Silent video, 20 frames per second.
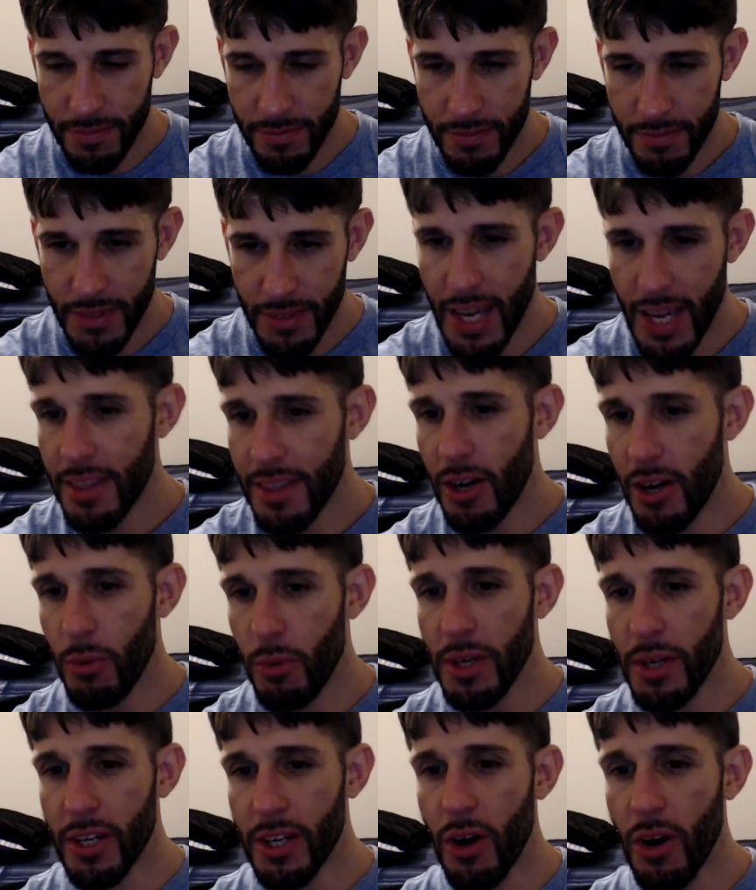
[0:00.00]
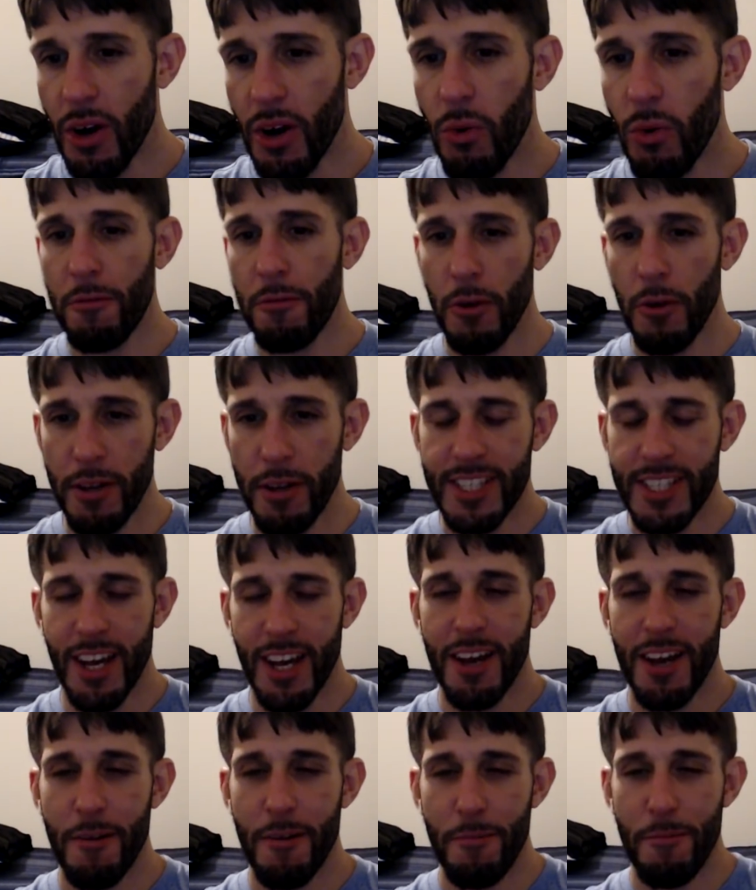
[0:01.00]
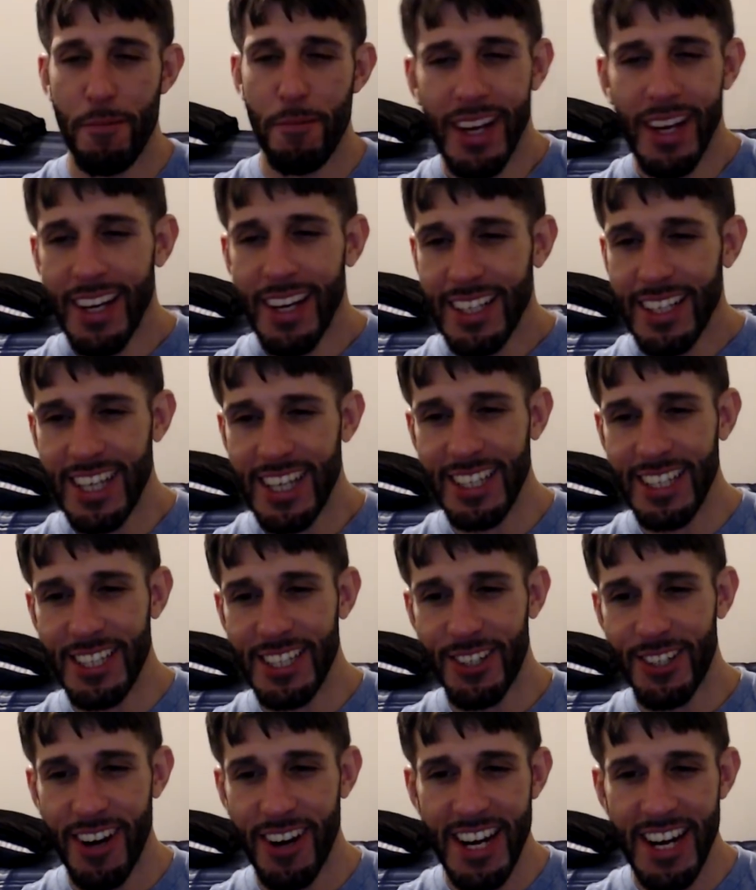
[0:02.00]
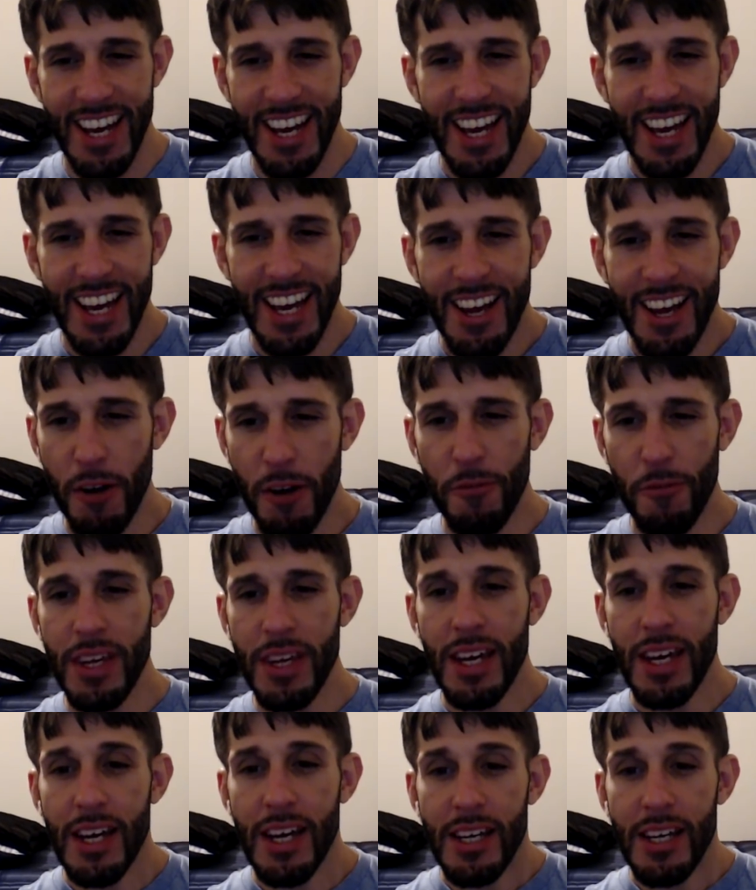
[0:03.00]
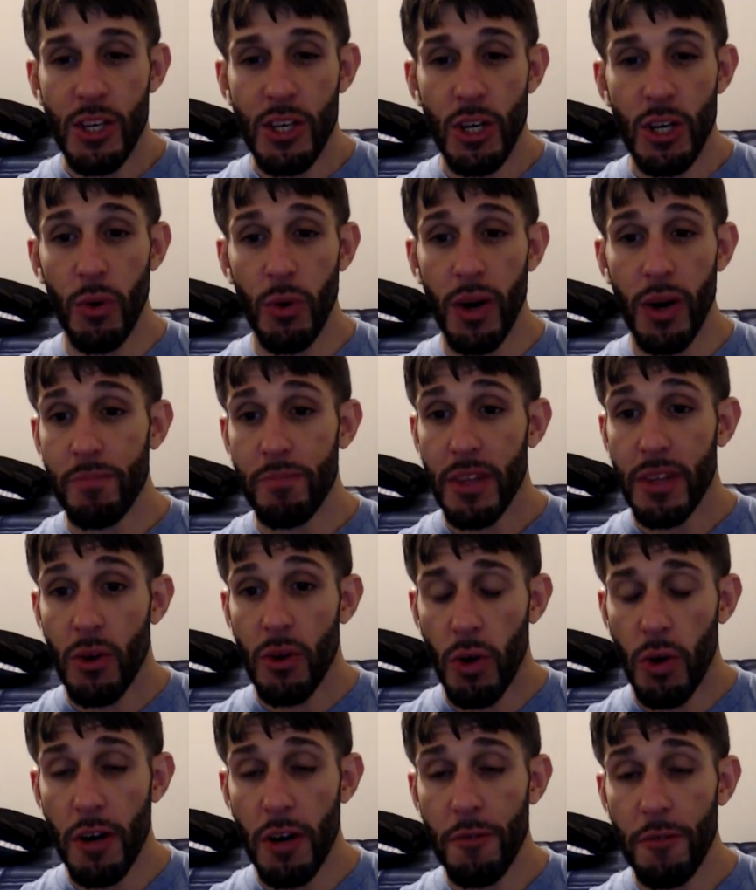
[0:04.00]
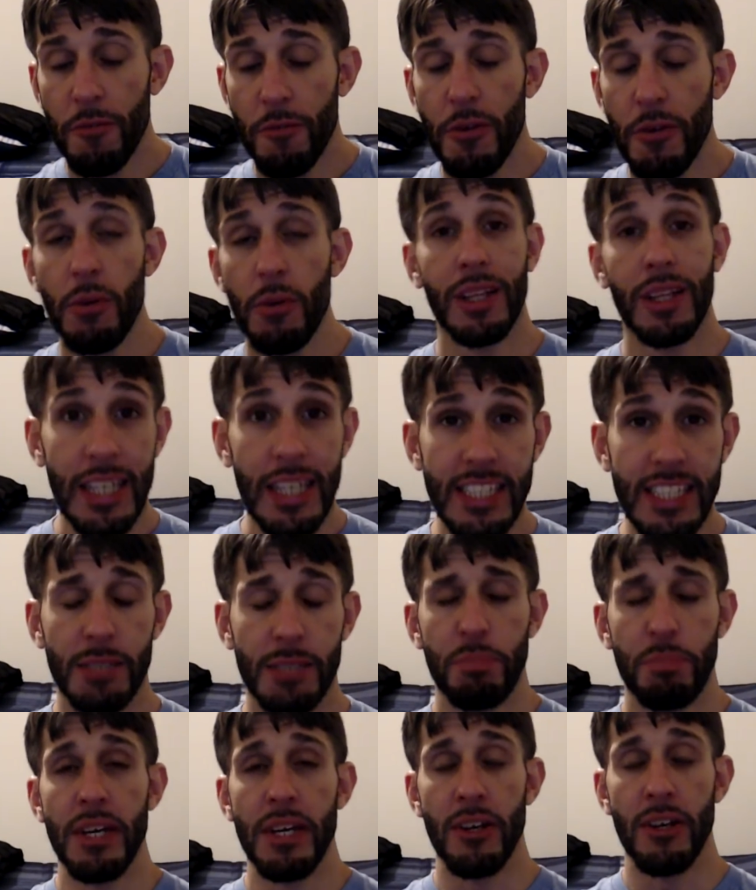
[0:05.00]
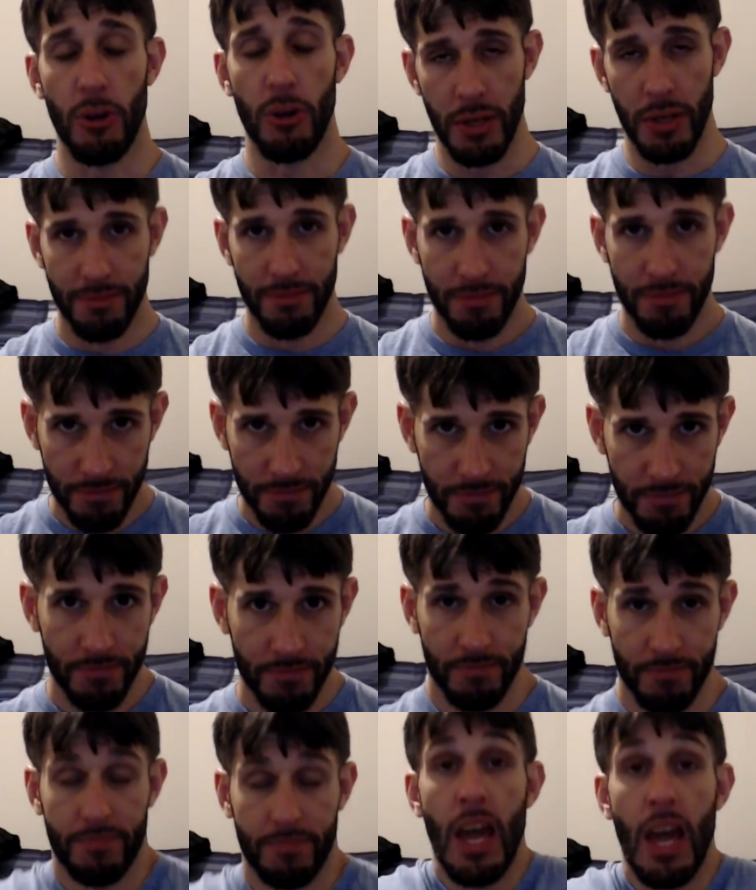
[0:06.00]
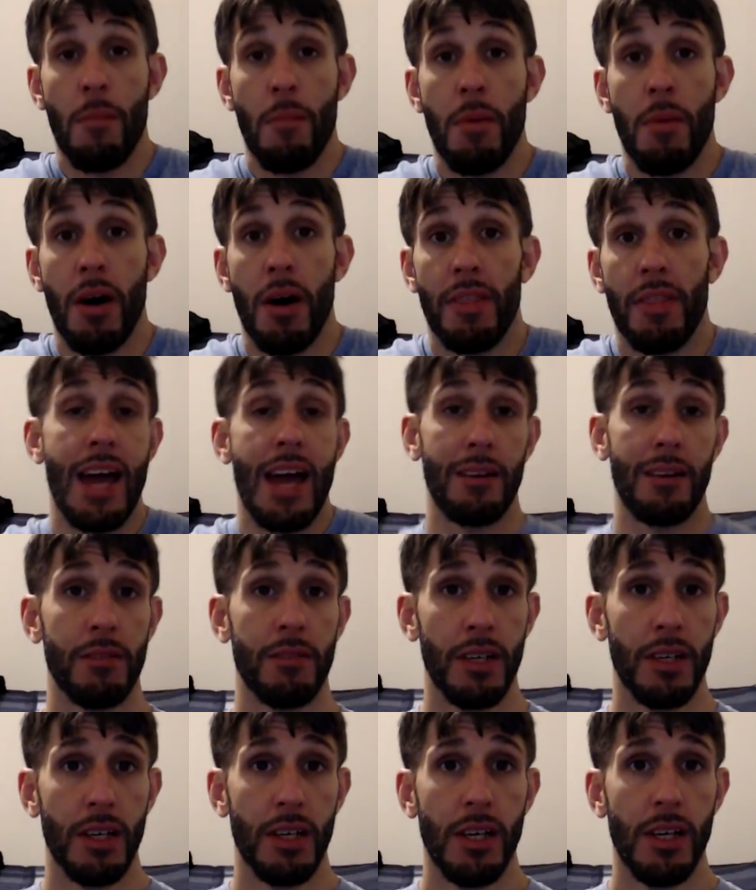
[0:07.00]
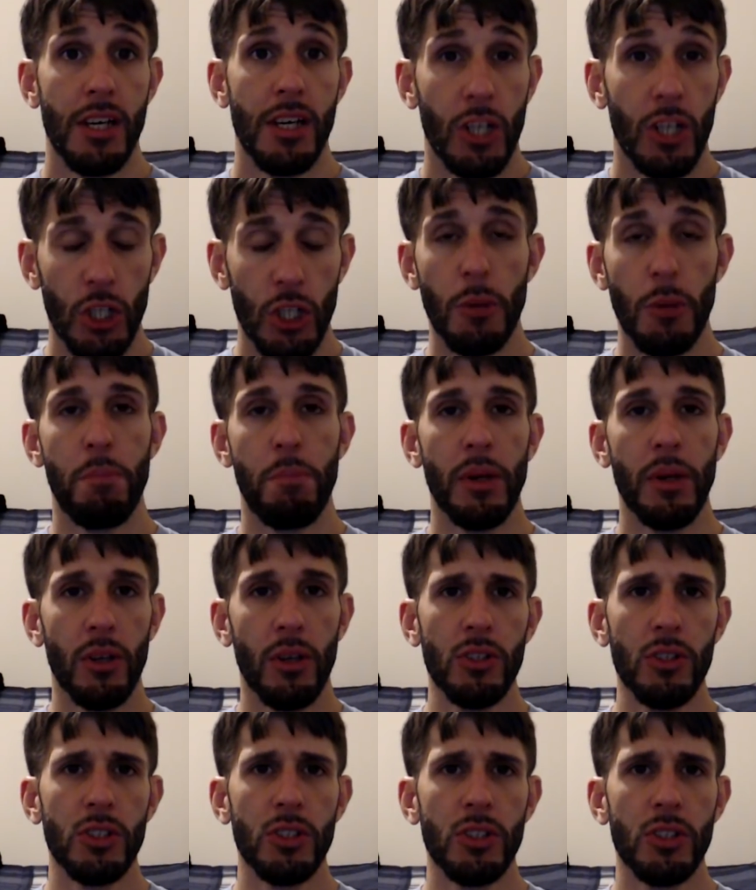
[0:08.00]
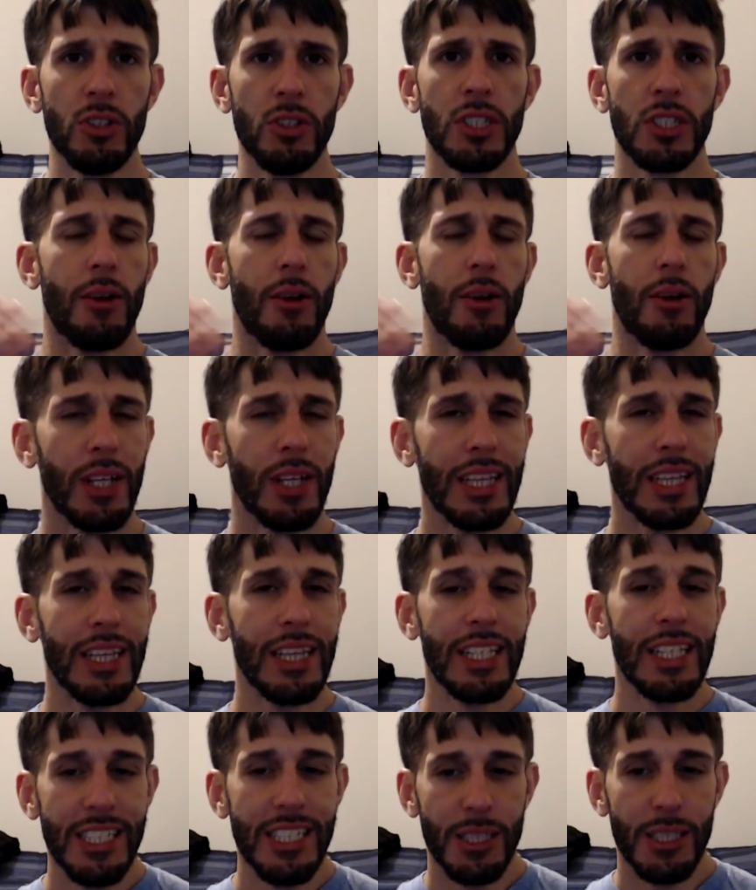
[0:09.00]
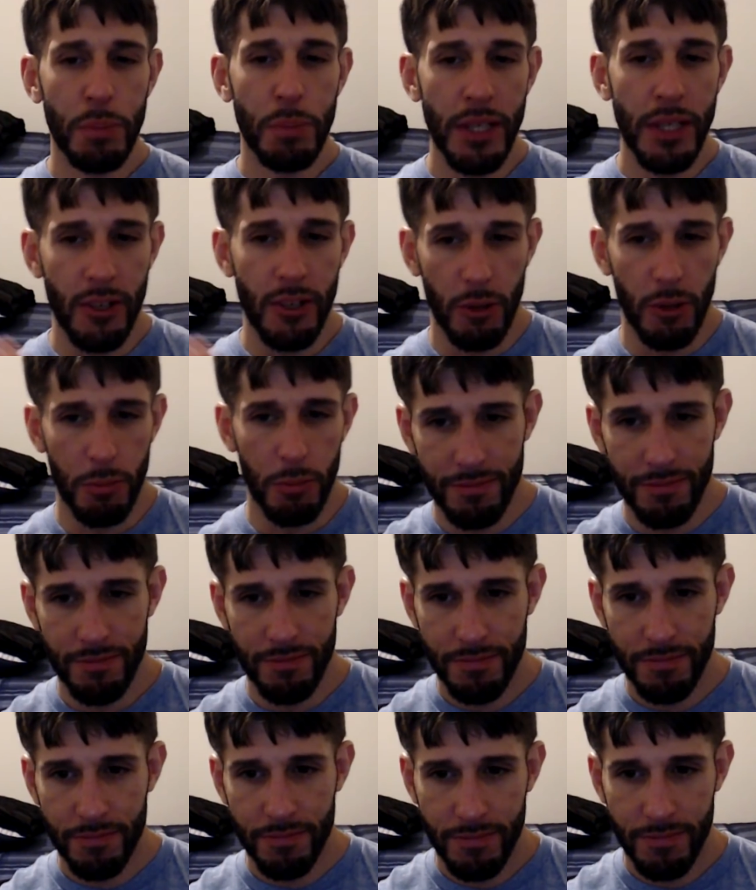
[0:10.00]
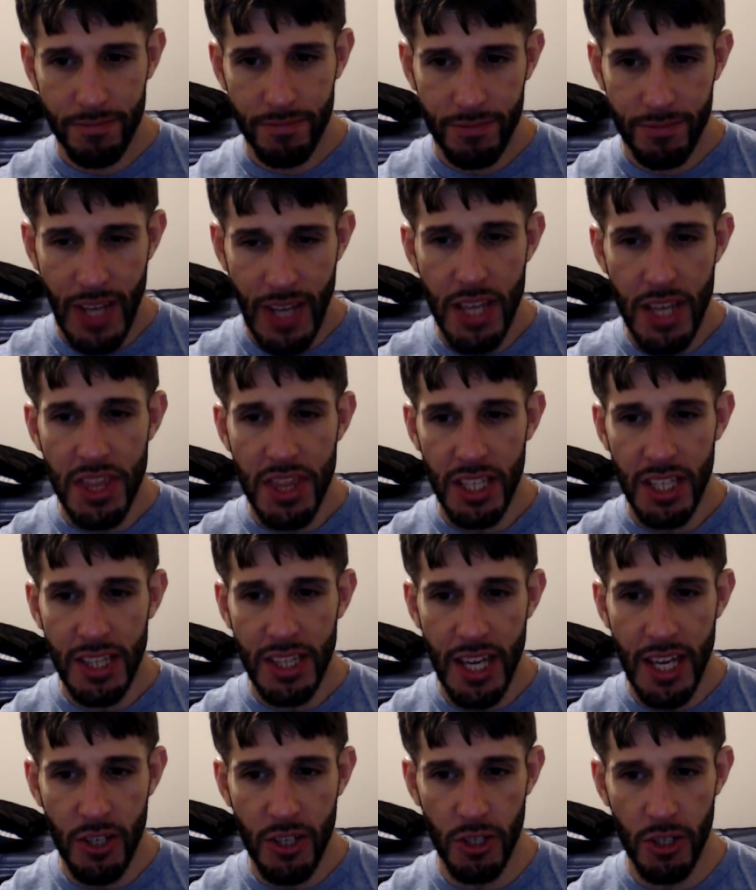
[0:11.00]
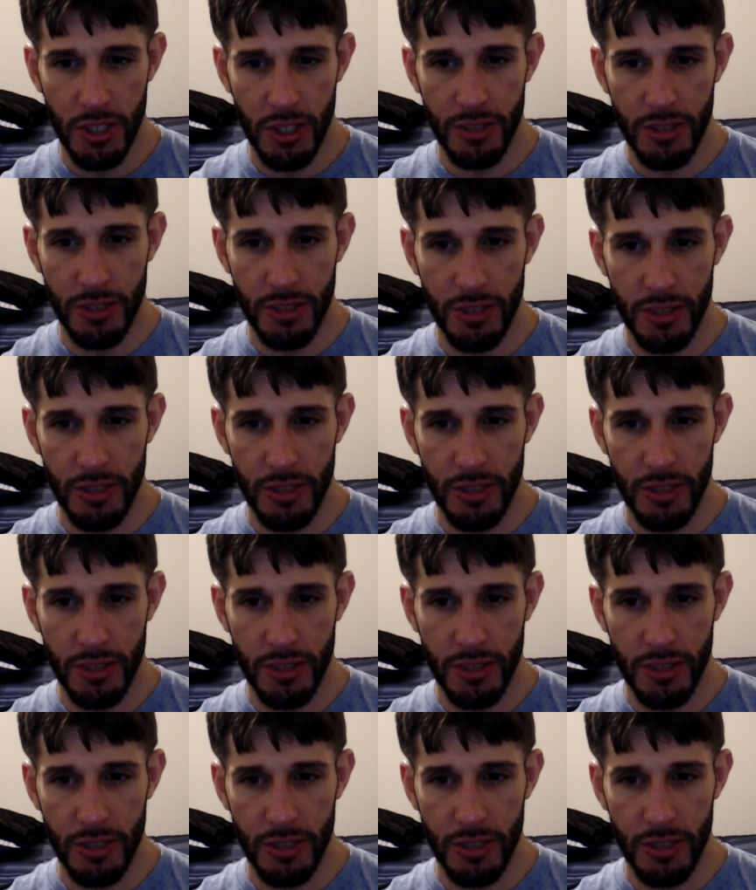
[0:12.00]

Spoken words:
Yeah, there we go. What if we sign him to trade? What if we, you know what? What if we release Peterman? How about that? Could the Bills release Peterman? I think they could.